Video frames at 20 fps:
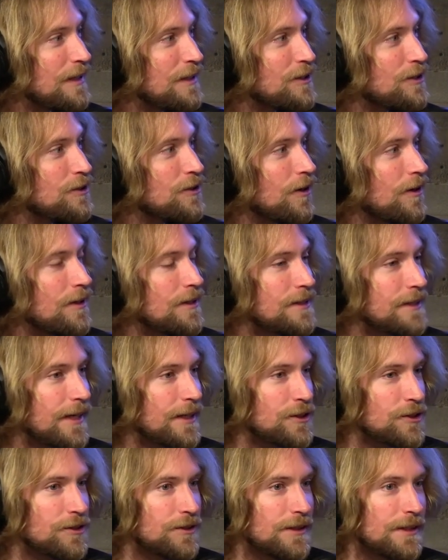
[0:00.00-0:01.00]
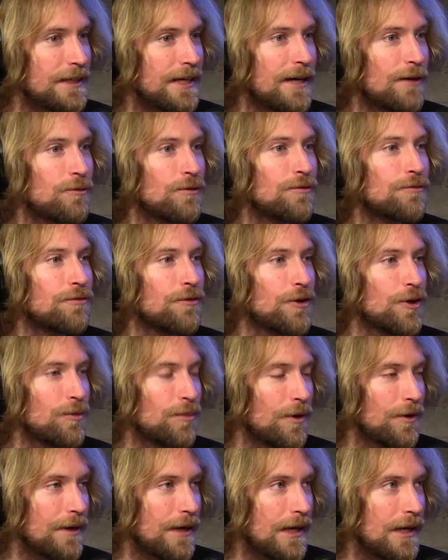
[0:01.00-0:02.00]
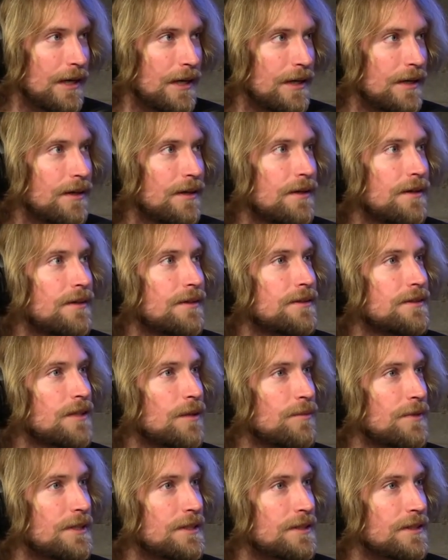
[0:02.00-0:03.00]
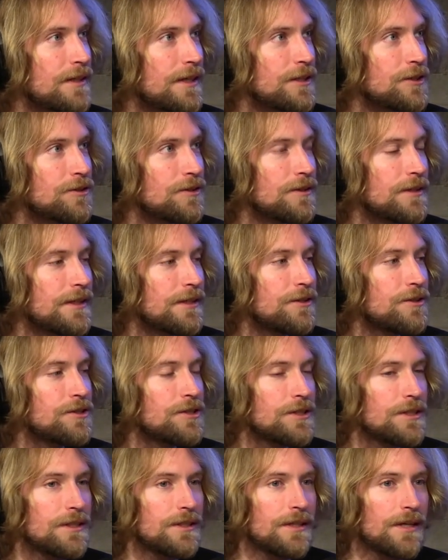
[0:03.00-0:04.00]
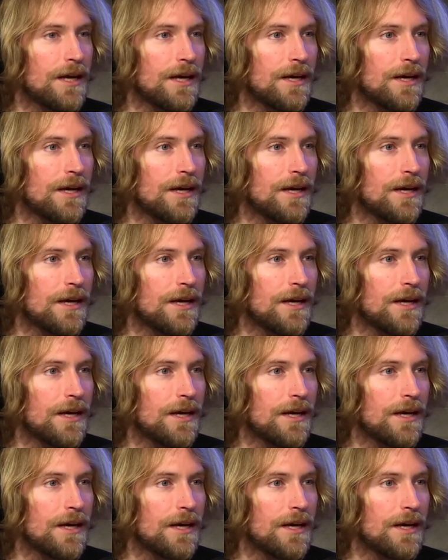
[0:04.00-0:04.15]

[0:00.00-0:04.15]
it starts actually now reverberating some of this electrical energy.